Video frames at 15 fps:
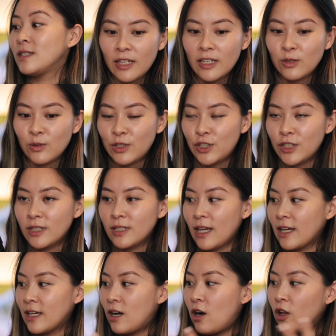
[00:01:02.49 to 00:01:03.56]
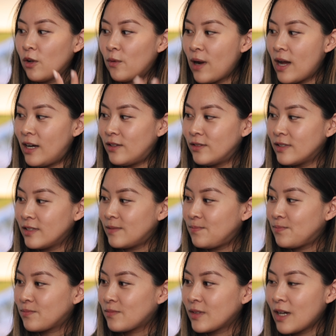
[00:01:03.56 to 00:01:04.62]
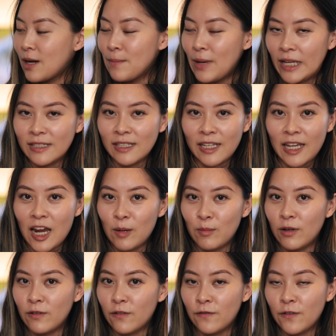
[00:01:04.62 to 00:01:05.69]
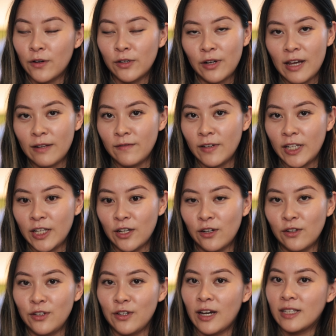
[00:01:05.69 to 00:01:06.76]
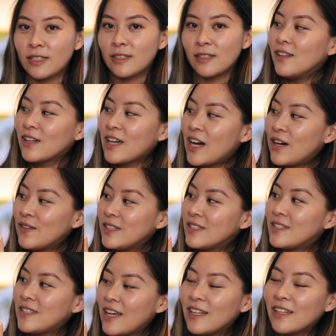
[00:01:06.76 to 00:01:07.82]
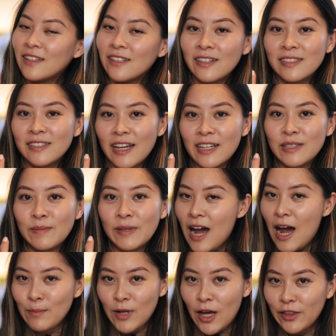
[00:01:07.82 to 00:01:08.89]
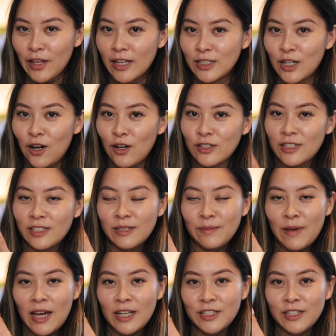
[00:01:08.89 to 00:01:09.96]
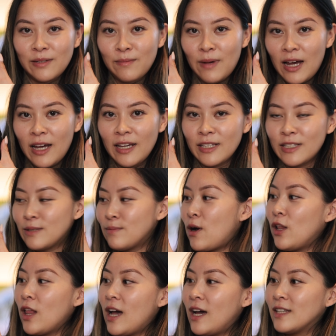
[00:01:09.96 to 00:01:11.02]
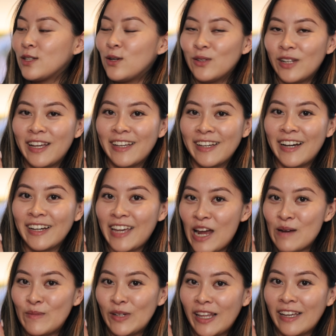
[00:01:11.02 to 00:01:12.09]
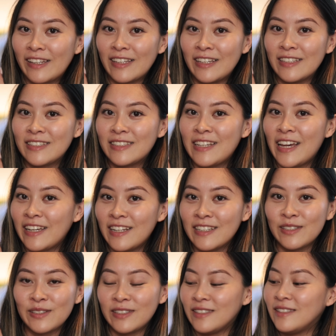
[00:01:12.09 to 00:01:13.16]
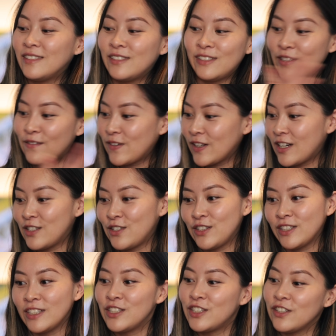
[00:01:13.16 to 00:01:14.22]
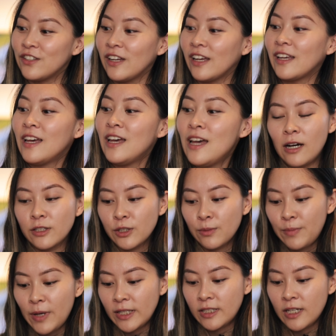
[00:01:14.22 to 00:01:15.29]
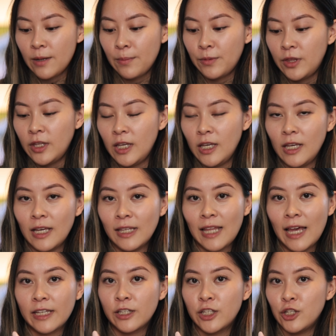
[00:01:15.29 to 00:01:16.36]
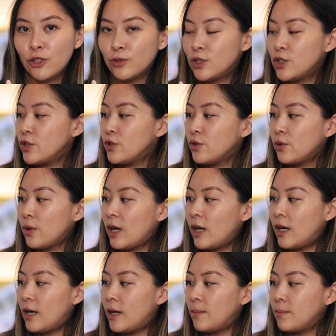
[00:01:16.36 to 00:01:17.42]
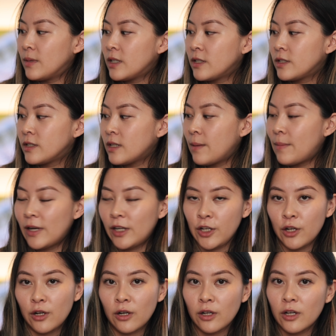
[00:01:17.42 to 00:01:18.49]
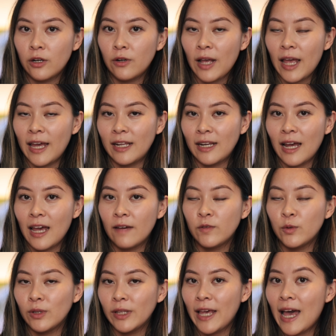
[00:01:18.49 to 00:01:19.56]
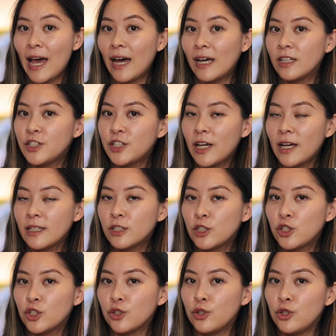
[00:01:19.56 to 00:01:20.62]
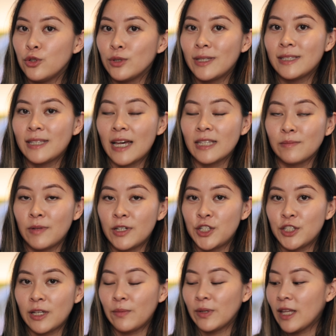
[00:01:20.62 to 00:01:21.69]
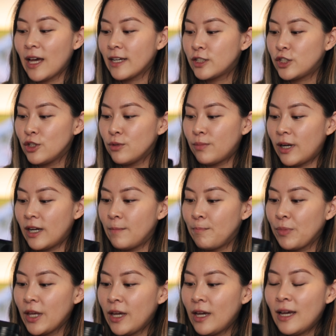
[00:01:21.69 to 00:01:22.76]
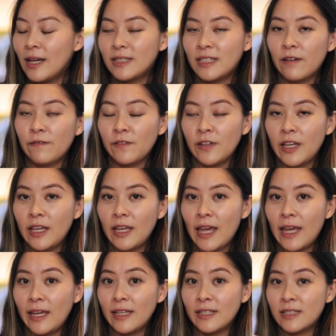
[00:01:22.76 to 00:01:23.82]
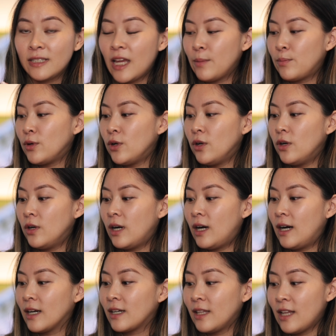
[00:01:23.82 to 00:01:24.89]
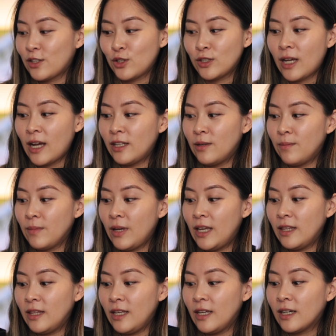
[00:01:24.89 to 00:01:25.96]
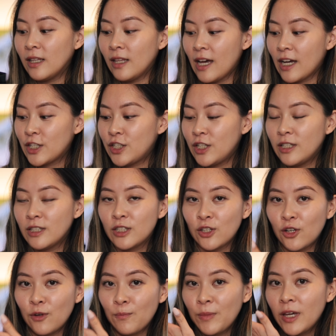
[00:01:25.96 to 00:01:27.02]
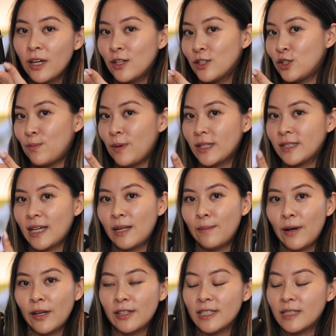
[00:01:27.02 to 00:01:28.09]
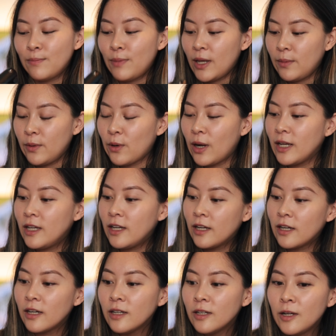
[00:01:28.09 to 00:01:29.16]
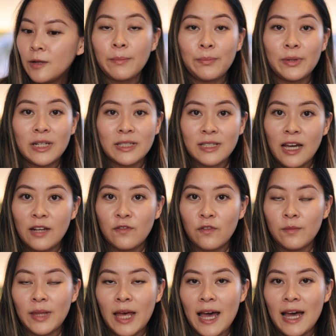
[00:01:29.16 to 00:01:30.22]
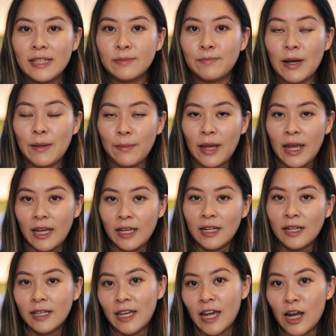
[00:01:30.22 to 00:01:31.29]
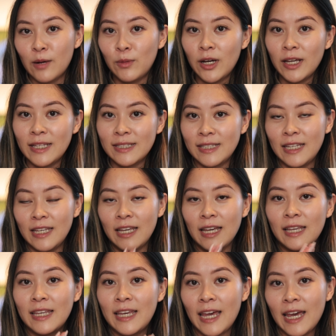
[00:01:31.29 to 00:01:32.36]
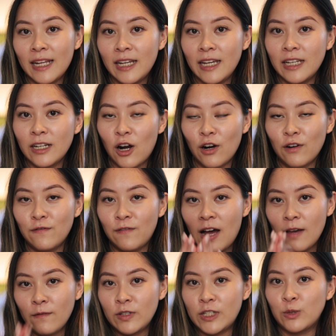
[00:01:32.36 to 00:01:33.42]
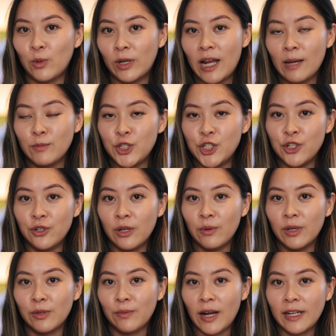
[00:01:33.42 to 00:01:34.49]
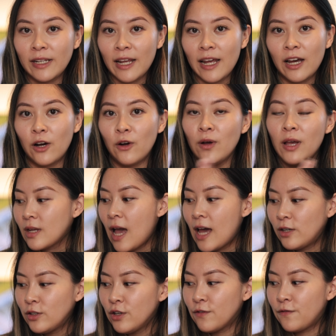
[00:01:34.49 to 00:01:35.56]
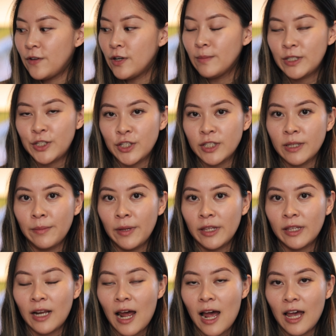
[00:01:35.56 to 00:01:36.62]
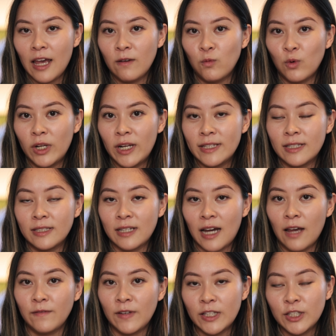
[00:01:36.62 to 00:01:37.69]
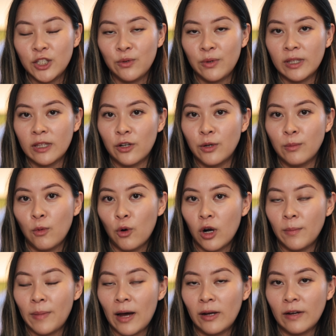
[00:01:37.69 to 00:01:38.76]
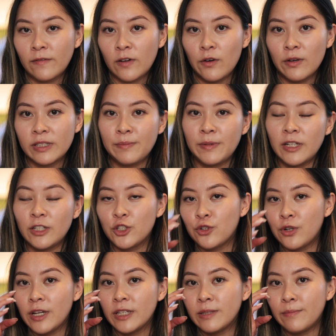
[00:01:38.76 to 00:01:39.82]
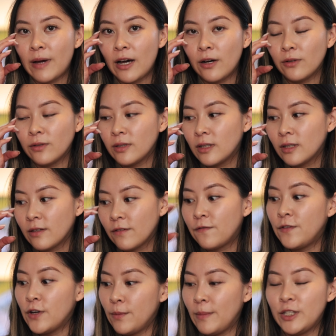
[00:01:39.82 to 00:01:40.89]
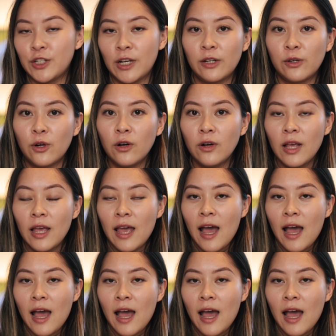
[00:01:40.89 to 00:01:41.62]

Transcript: And this was just like an all-around amazing camera for photo and video. You guys, look how insane it looks next to me. I'm not that tall. Just imagine my small ass holding a camera like this, taking it to different countries and shooting. I also picked up the Leica Q2 about a year ago, and I haven't really had a chance to use this as much as I would like to, but definitely a staple collector's item in the collection. So super excited about this baby right here. But aside from that, my main camera is the Canon R5, which is what I'm shooting with right now. I don't know, film is just something that I wanted to dive into and learn more about. I've always been intrigued about film in general.